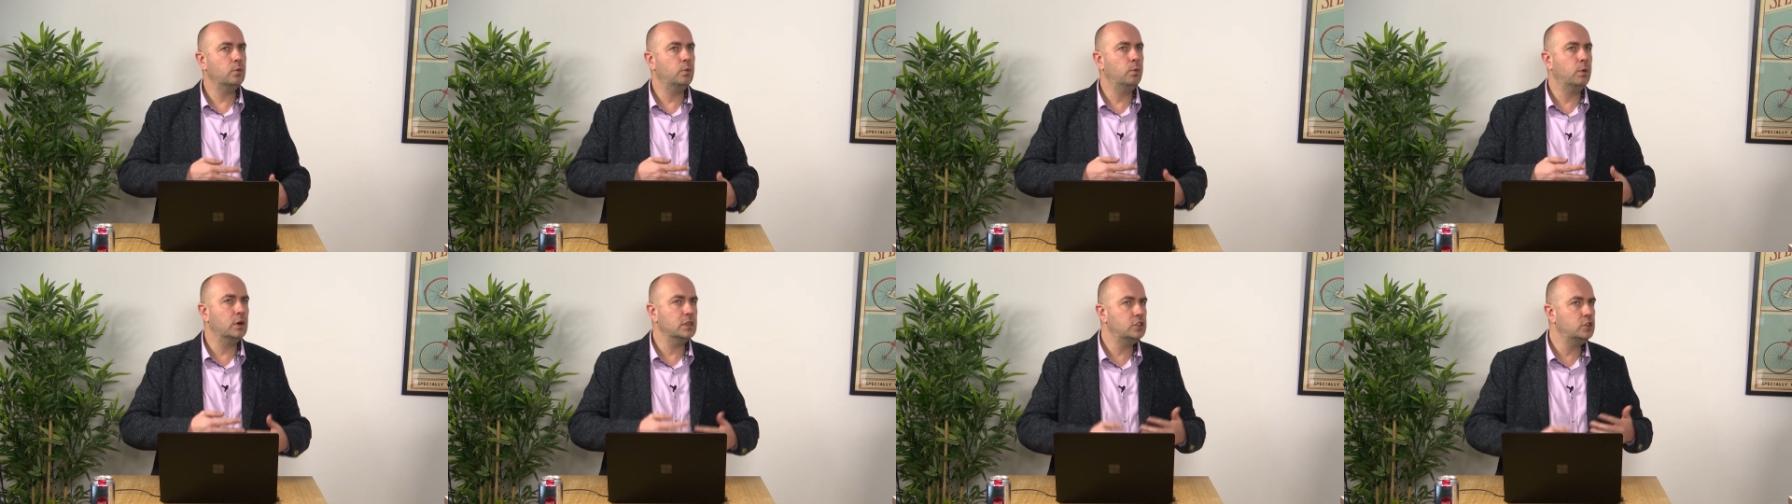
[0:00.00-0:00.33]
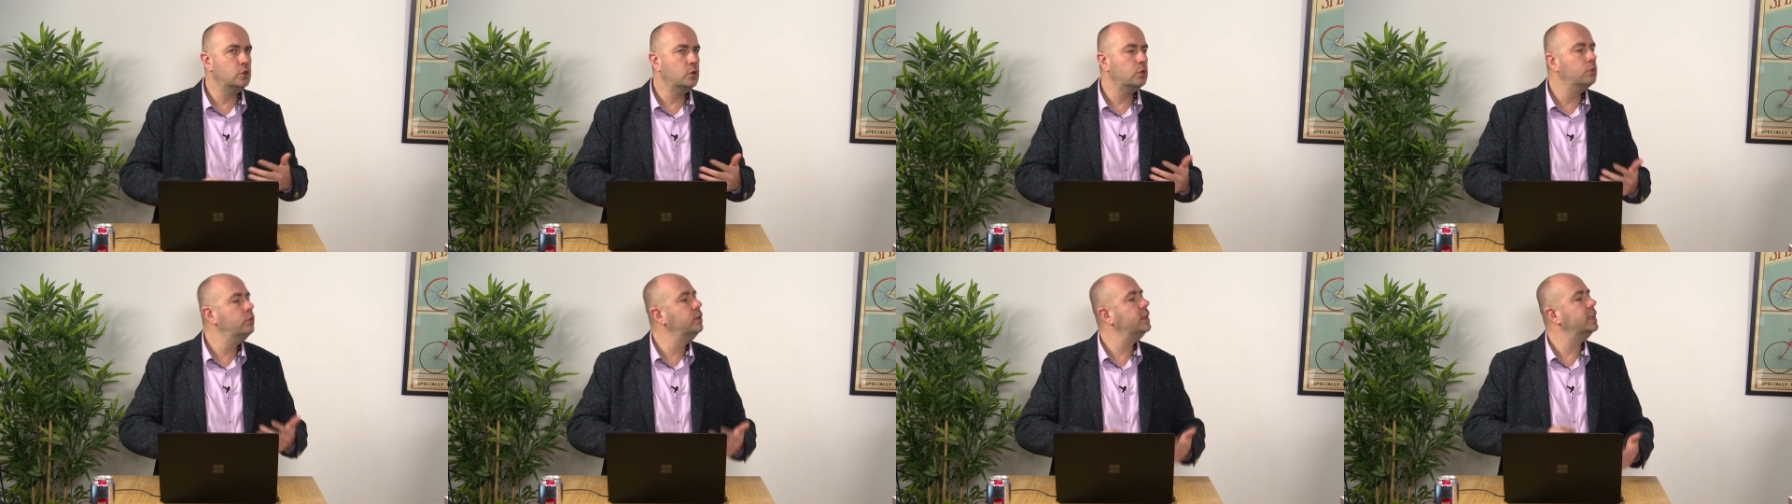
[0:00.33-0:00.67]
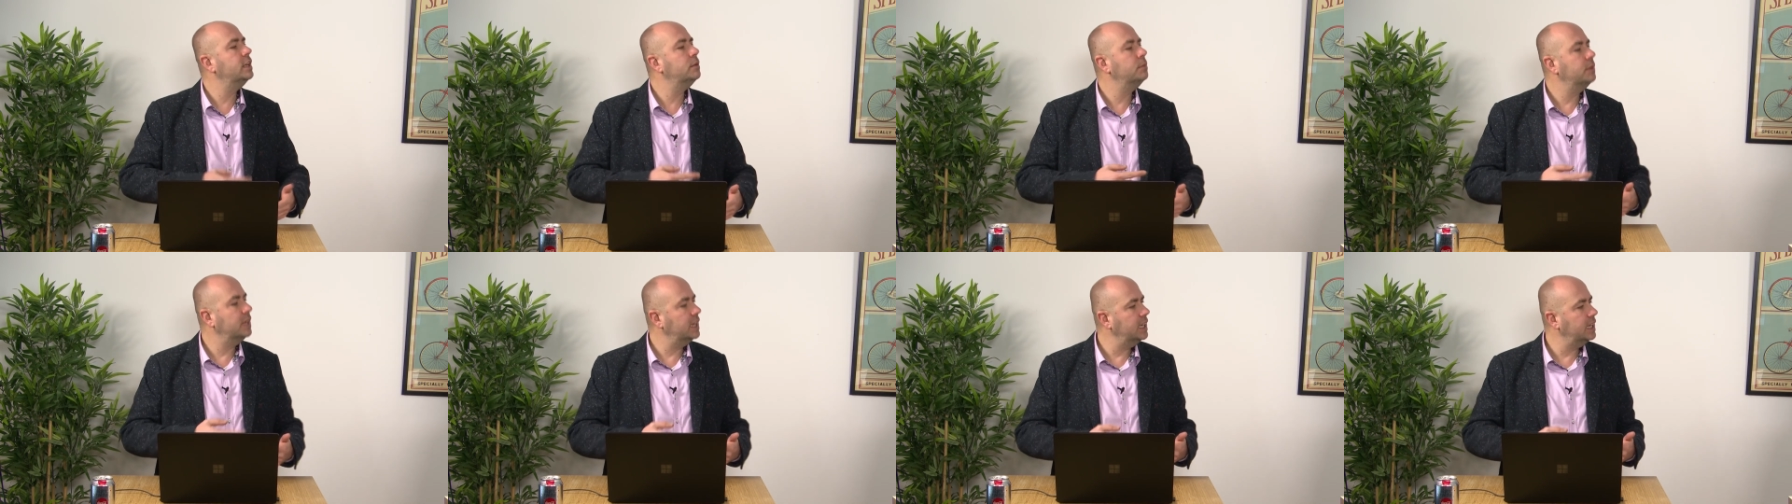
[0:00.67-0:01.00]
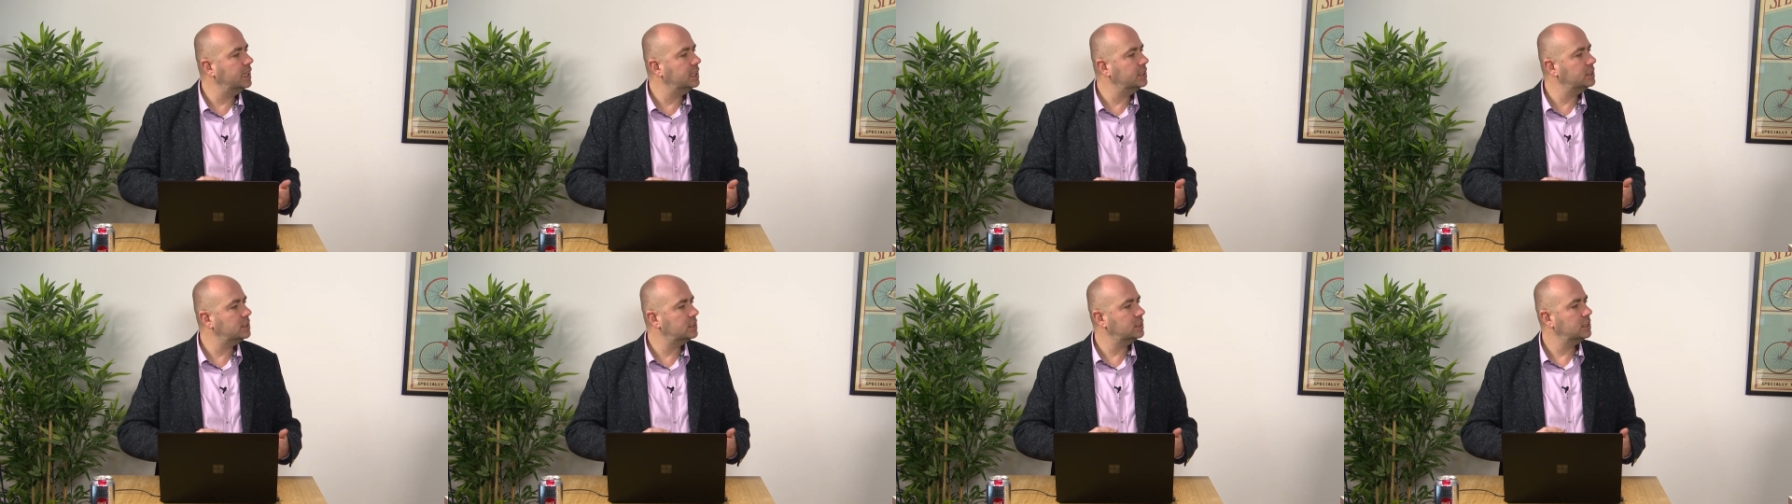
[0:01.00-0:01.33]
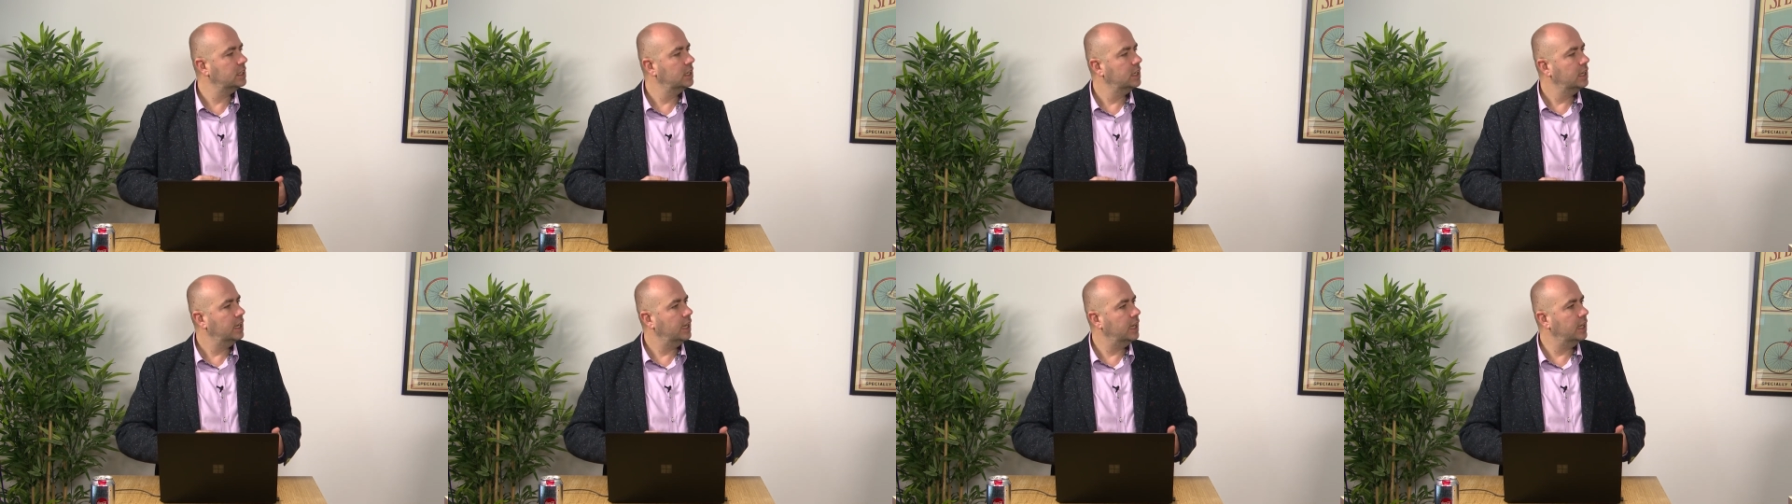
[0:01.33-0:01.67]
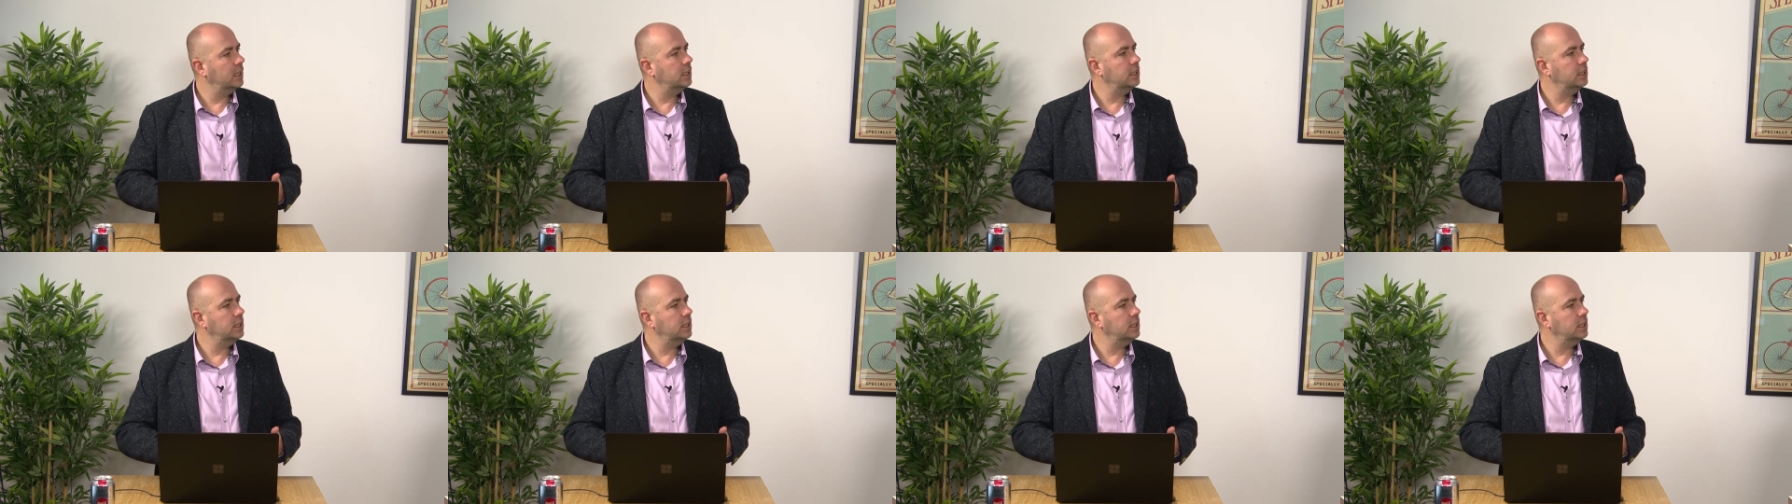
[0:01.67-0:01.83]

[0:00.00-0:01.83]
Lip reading: what your rhythm is and